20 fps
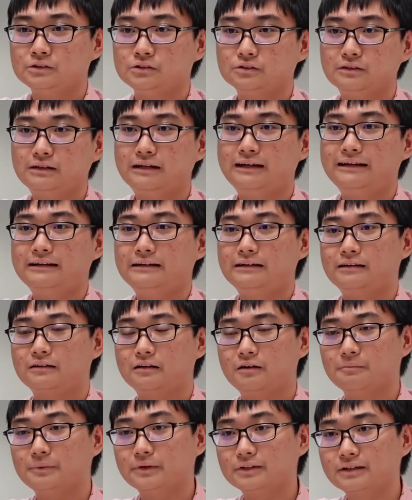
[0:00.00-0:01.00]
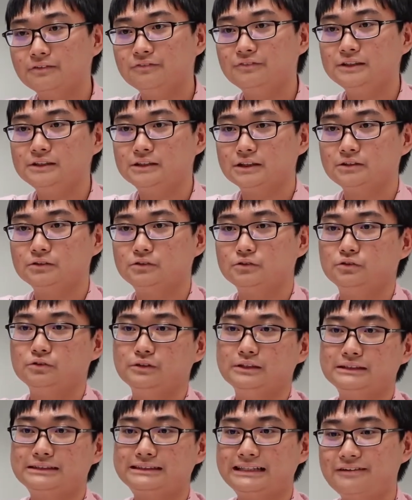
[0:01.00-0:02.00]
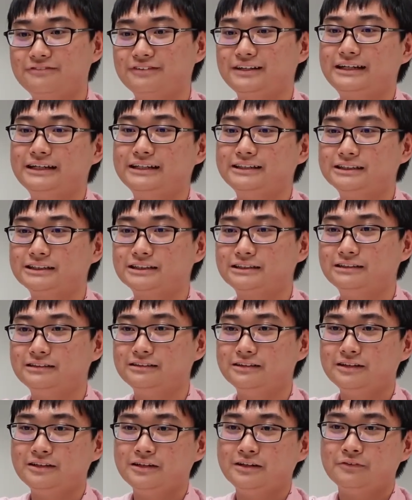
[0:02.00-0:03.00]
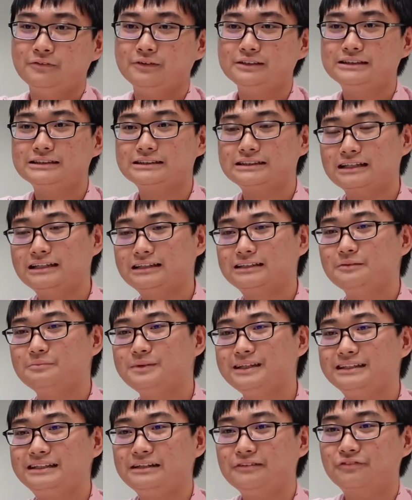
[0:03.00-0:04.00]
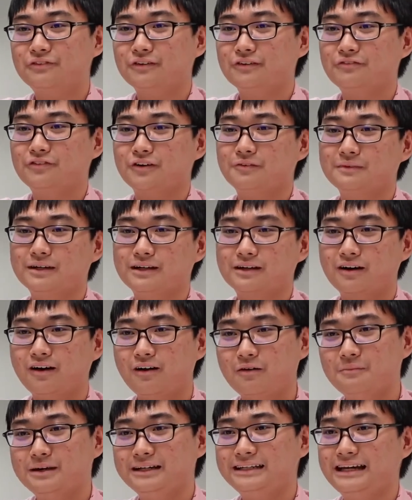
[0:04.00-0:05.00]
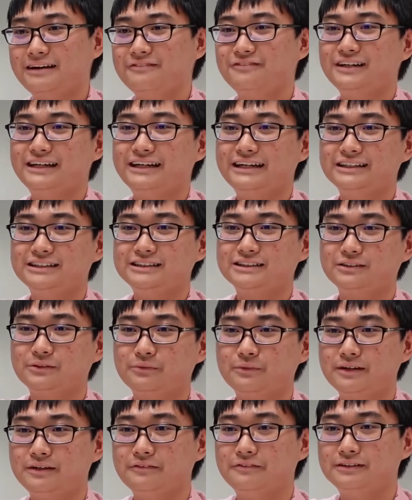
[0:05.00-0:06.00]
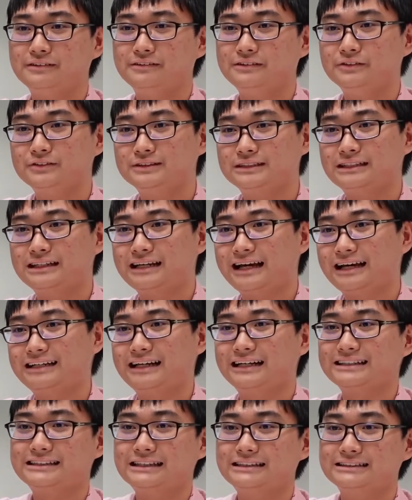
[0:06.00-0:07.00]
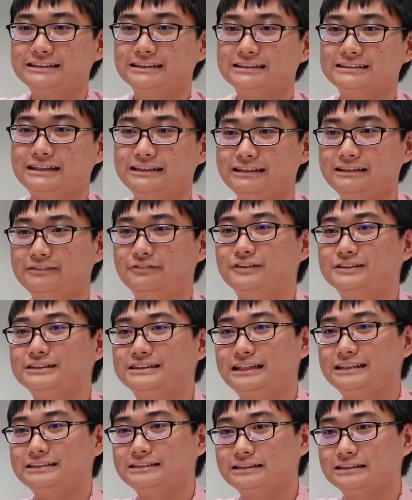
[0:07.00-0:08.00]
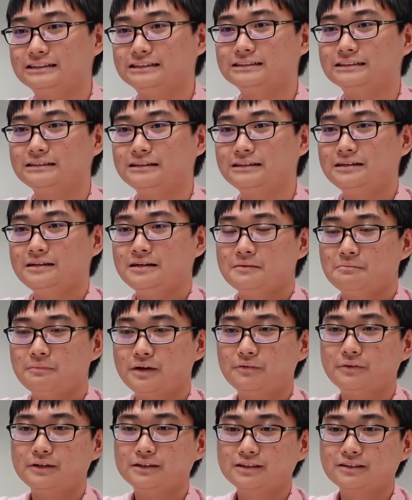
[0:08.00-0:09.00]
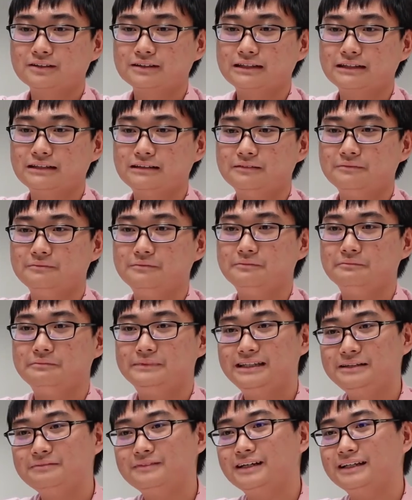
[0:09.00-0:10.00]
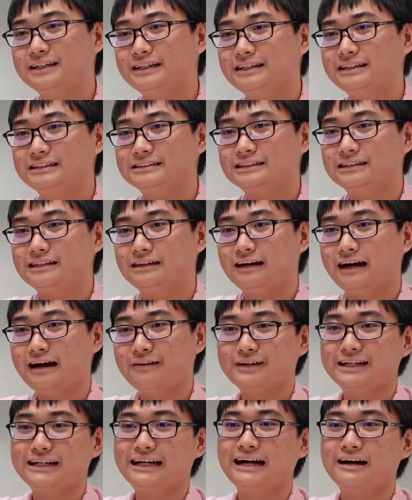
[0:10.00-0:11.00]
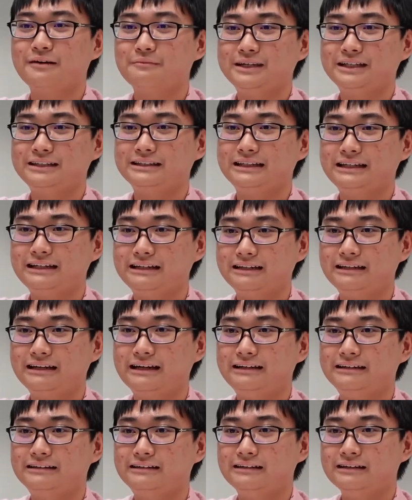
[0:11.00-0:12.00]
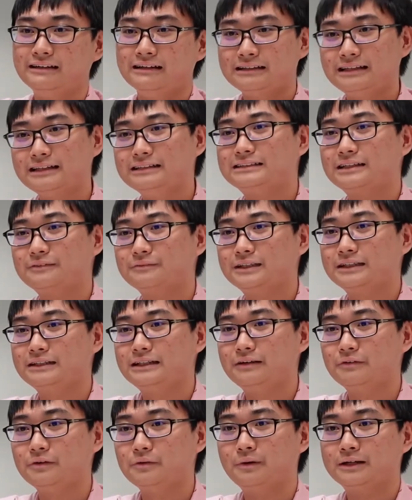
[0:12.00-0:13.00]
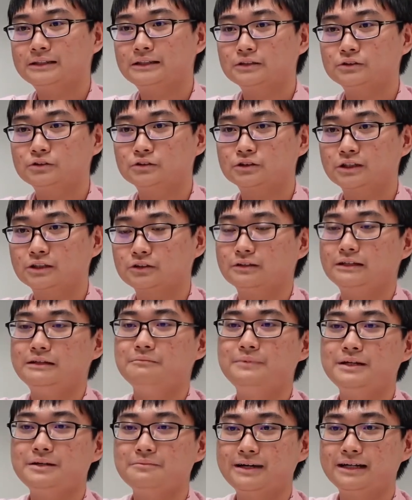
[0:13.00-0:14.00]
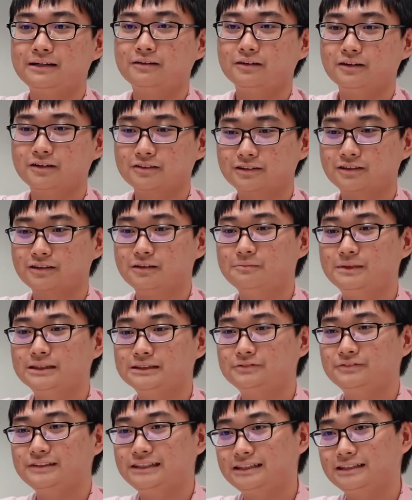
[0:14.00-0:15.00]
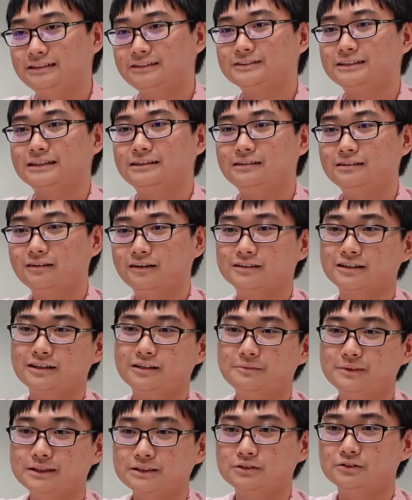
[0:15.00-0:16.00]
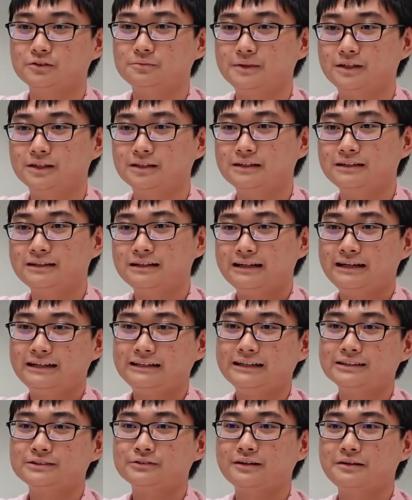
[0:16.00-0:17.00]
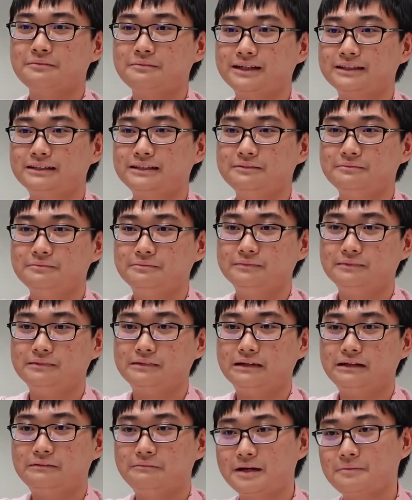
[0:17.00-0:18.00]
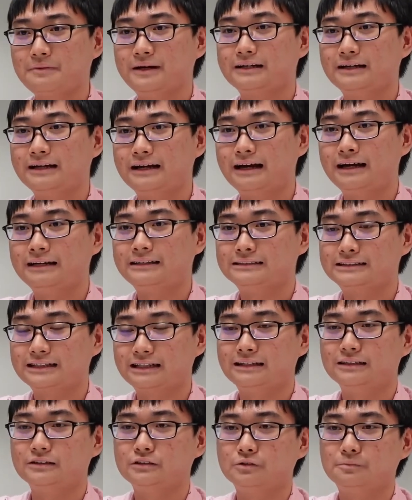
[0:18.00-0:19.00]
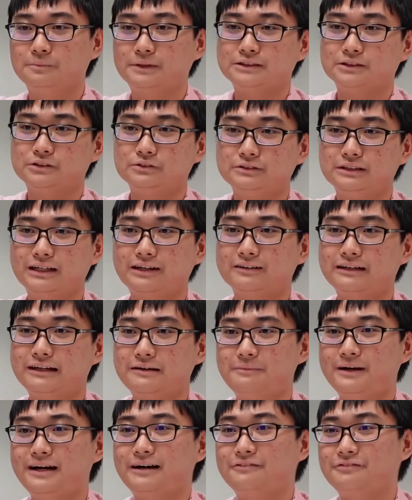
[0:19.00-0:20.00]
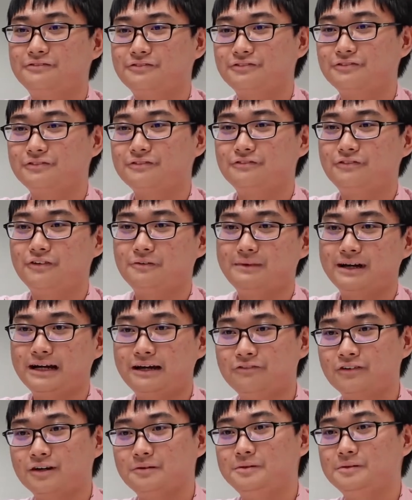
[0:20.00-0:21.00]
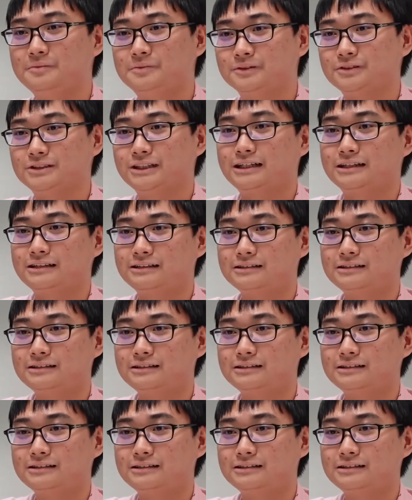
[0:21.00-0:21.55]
and computer vision to do its navigation, which is a little bit different from the common navigation way using LiDAR sensors and different sensors. But we thought that deep learning is an up-and-coming thing, and that is something that we wanted to try to implement on autonomous vehicles and autonomous robots. And that's why my partner and I decided to pursue down that path for my FYP project.